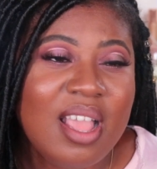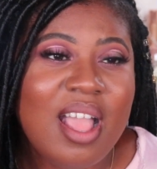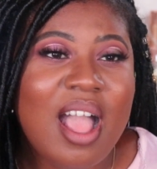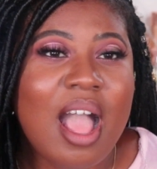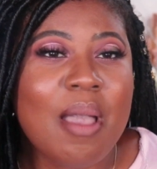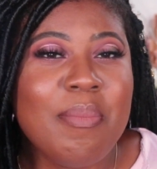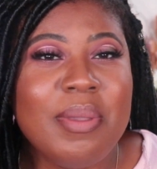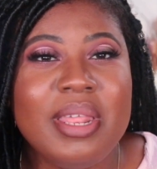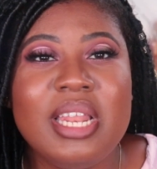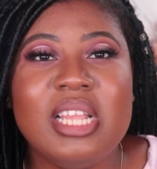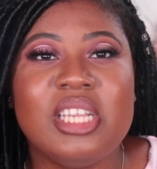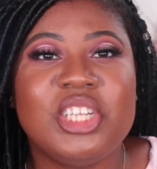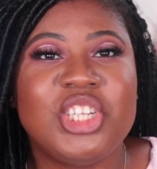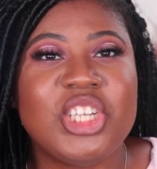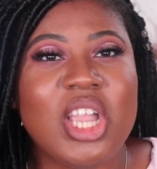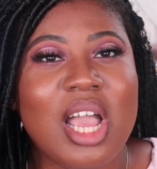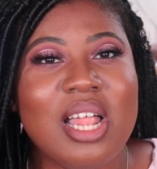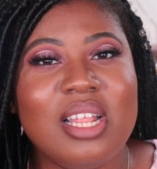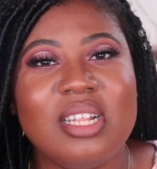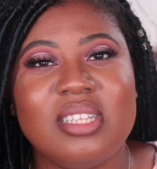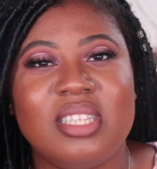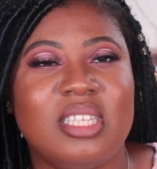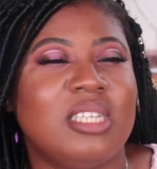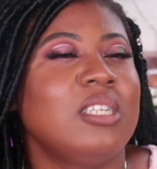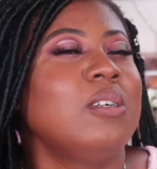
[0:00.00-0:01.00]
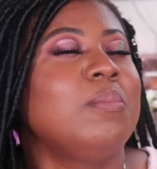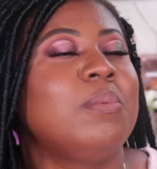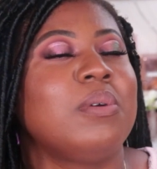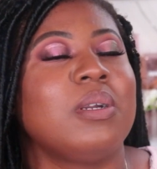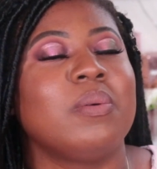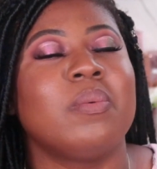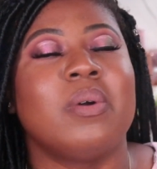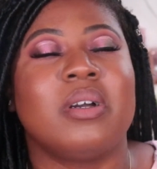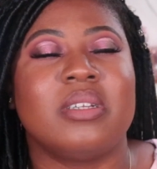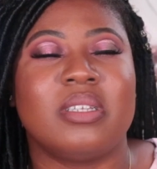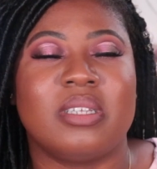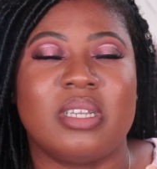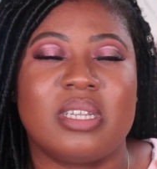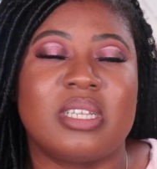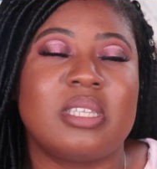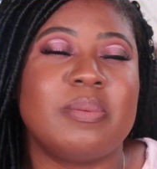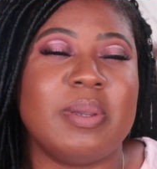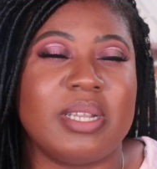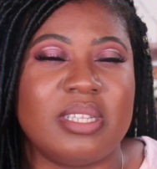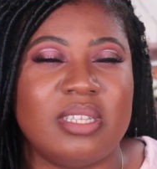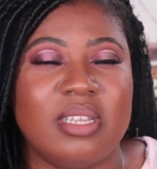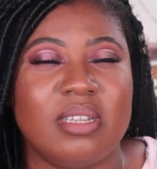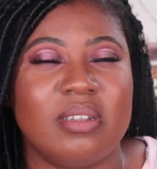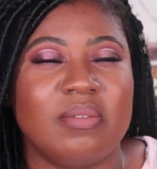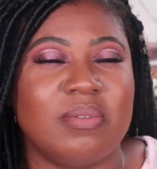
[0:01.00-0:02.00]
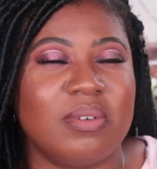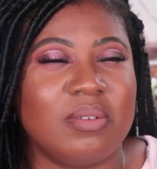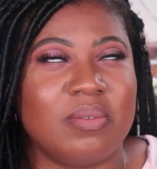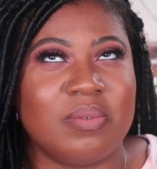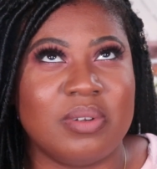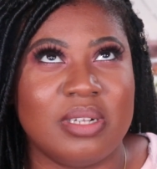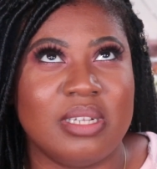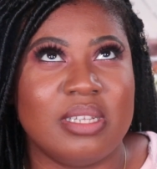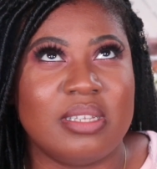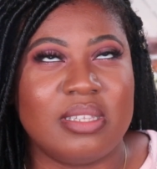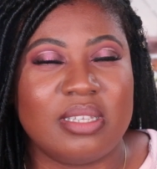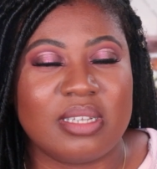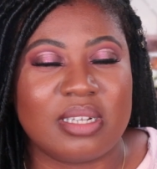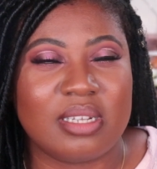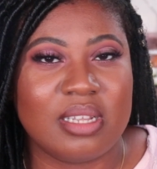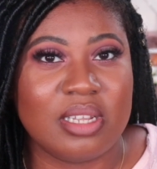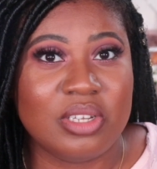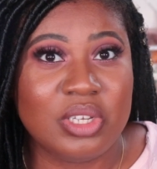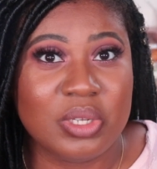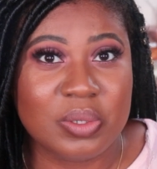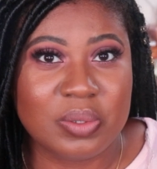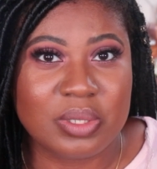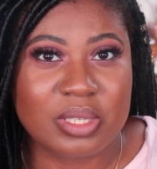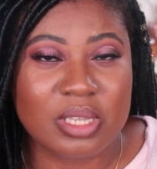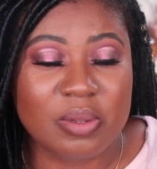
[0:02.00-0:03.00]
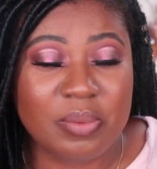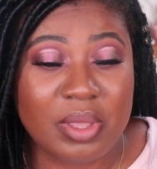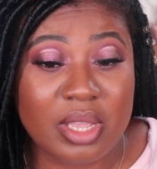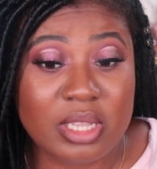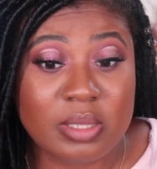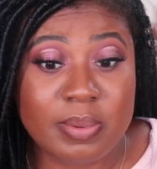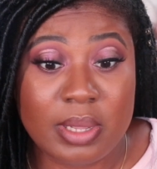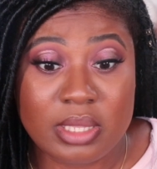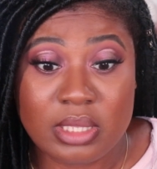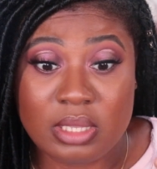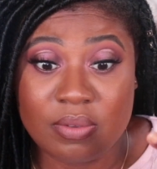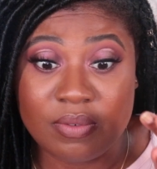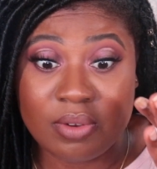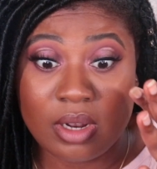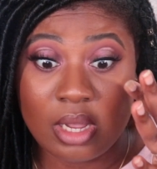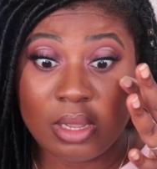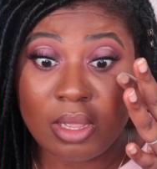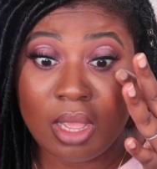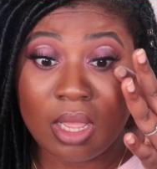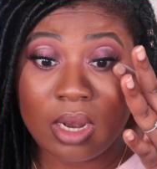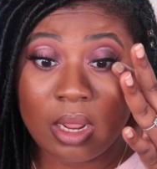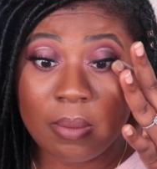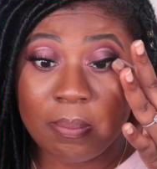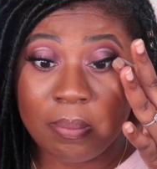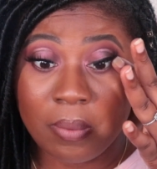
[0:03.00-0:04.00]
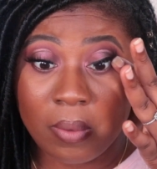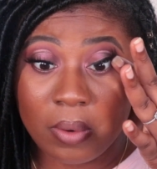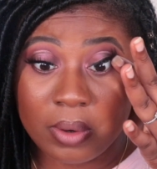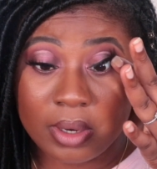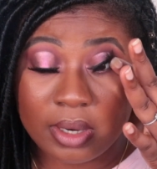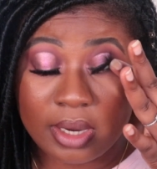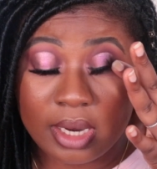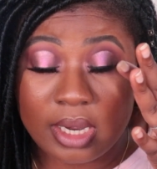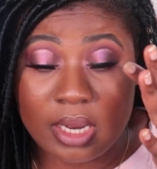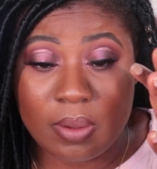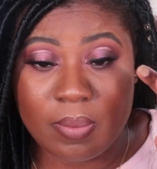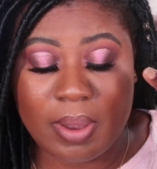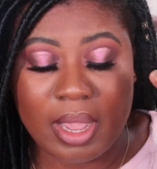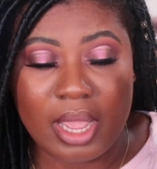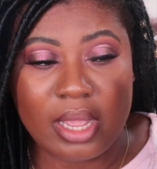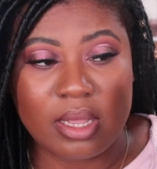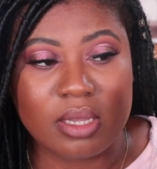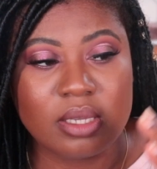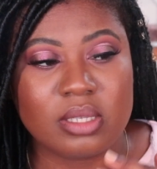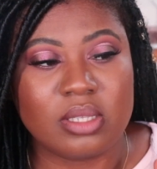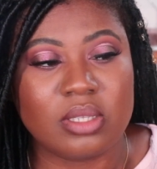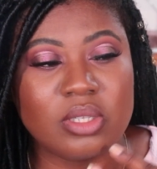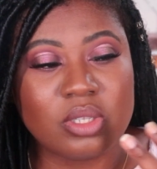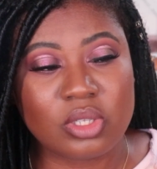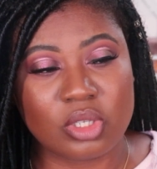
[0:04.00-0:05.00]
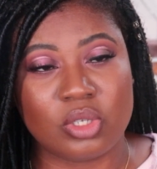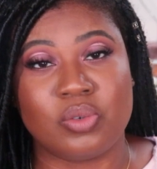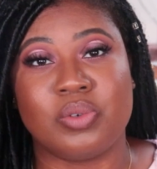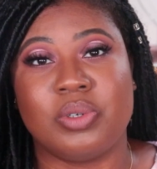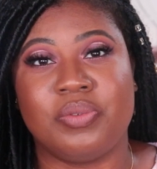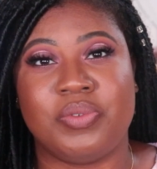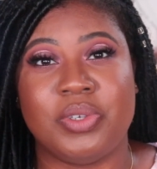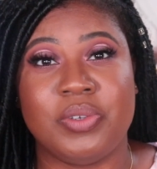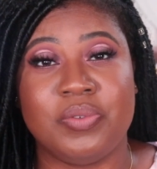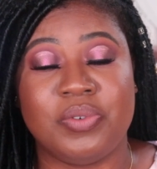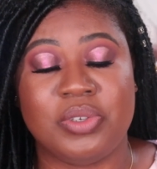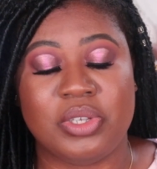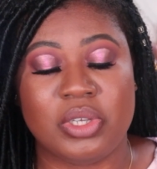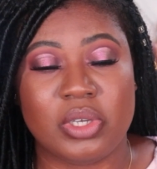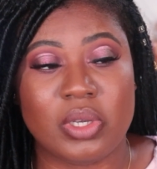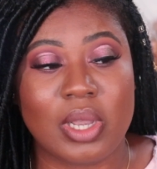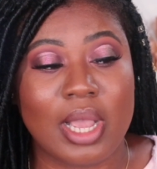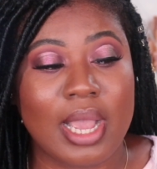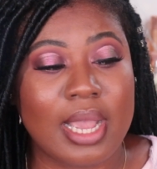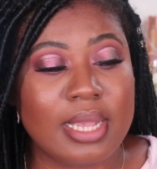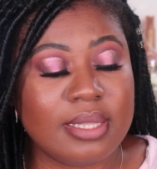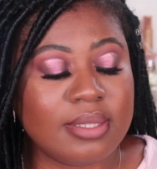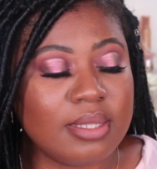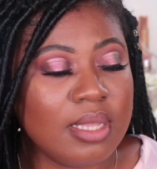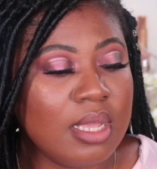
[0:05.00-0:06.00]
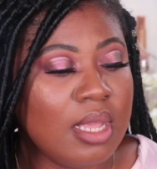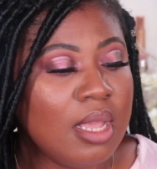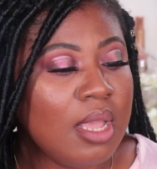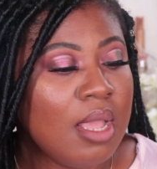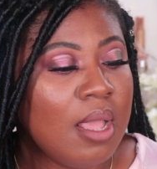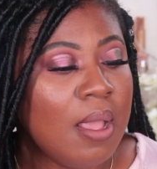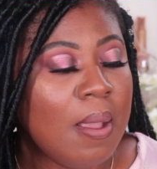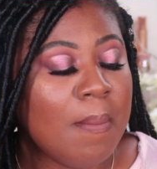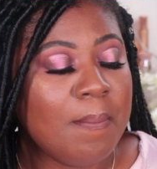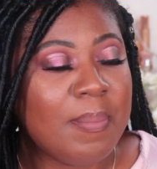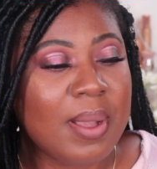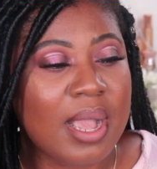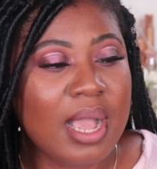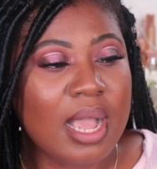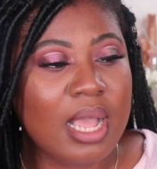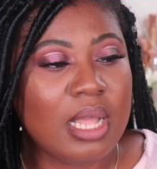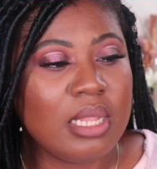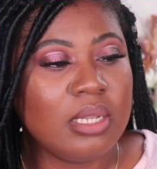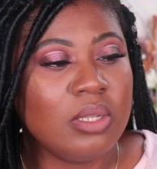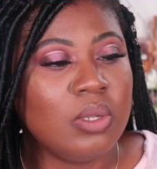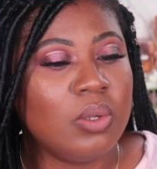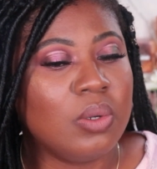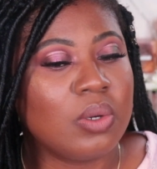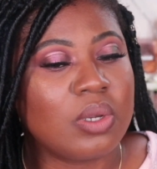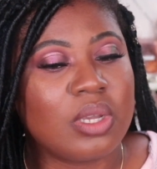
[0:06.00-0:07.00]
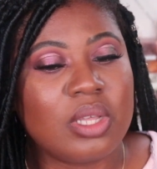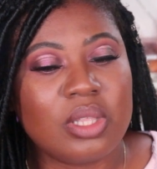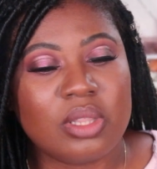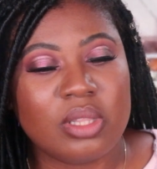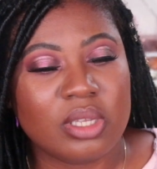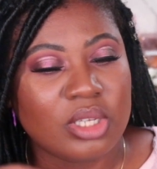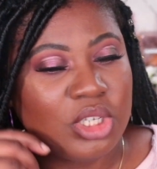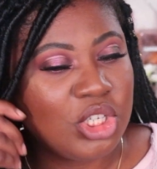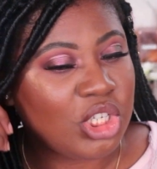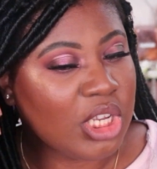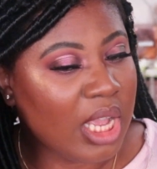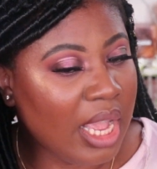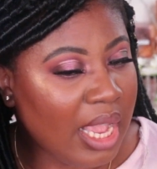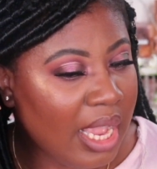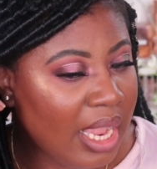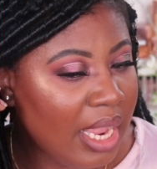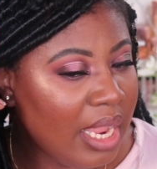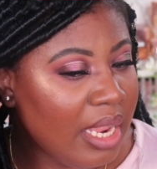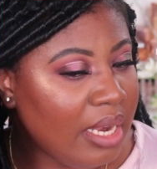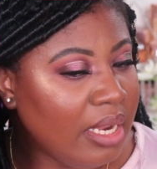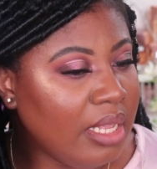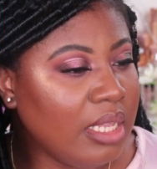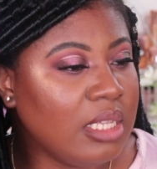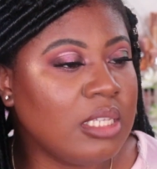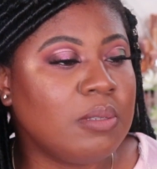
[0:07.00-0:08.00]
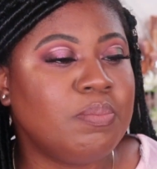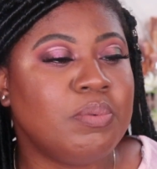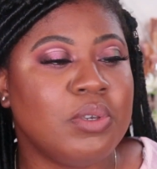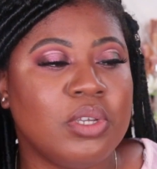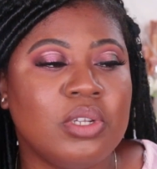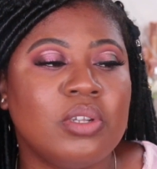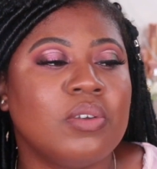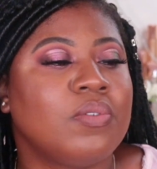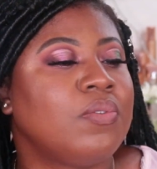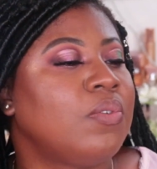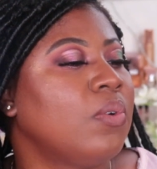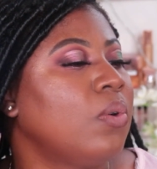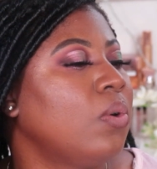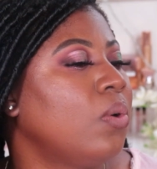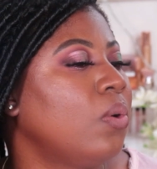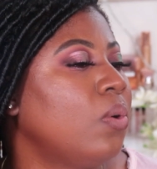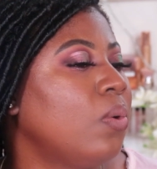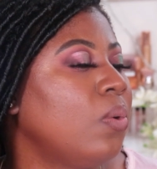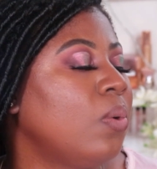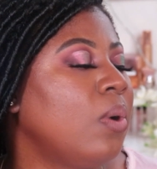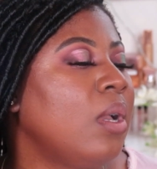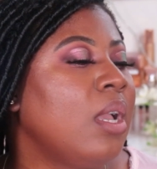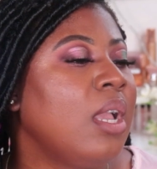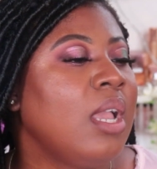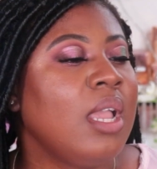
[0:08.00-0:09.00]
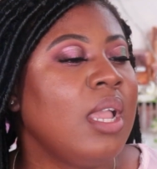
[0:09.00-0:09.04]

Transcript: I mean, it's Charlotte Tilbury. What was I expecting? Realistically, I knew it was going to be expensive, and I bought it anyway to review for you guys. But look, the shade is beautiful.